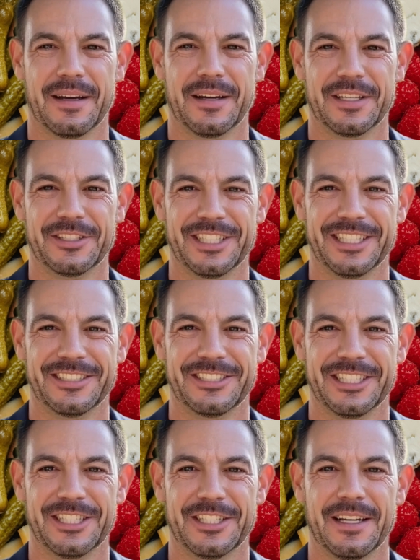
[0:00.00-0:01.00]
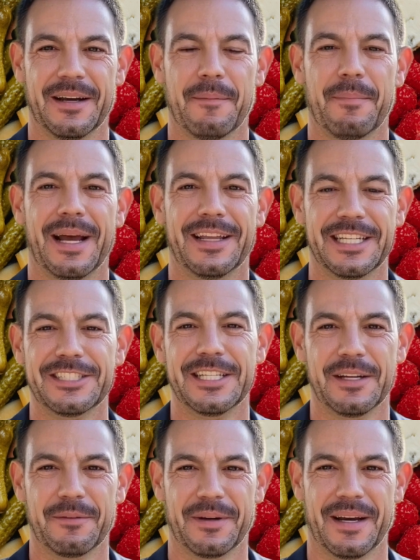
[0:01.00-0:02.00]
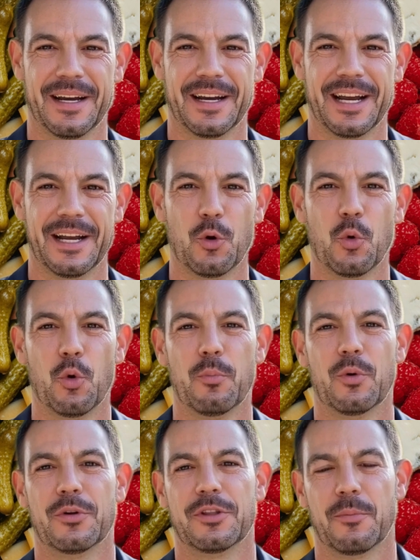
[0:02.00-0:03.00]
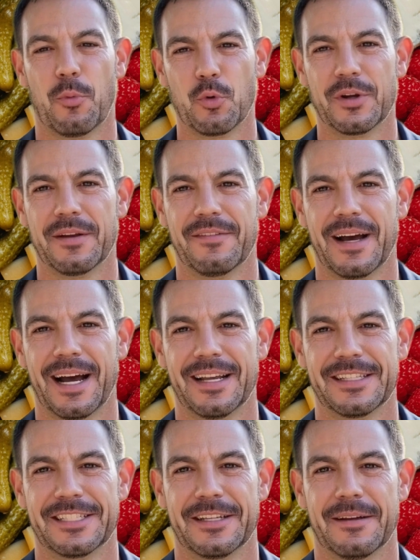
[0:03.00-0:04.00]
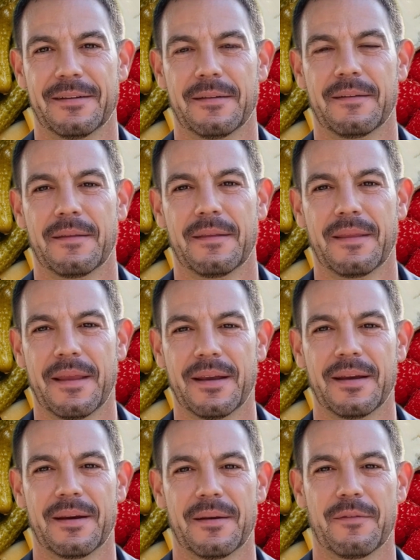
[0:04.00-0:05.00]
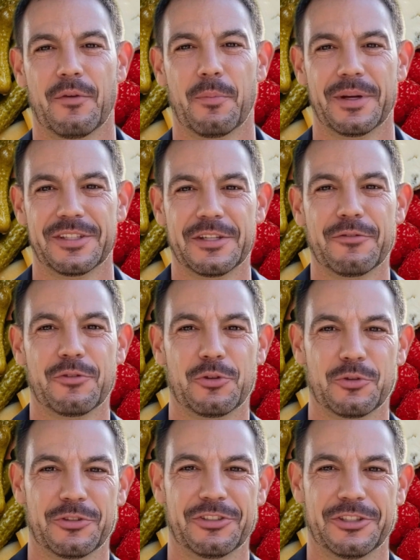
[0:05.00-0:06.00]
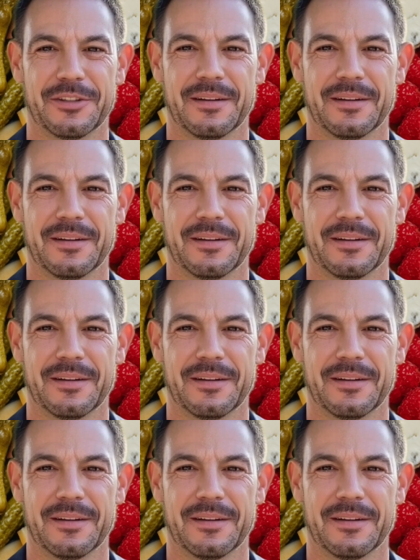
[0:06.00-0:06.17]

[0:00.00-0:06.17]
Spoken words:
contain zinc, magnesium, and hormone-supporting fats. Fermented foods,